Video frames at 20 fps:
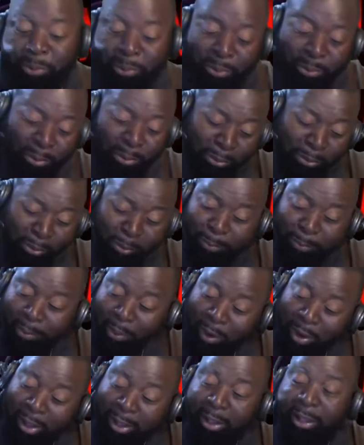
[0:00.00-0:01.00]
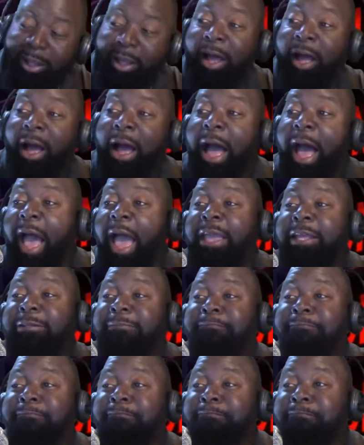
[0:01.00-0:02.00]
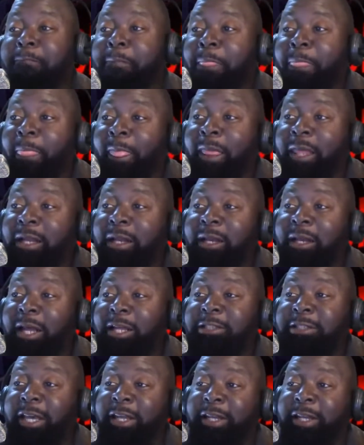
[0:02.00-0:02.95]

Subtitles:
Woo, boy. All right. Let's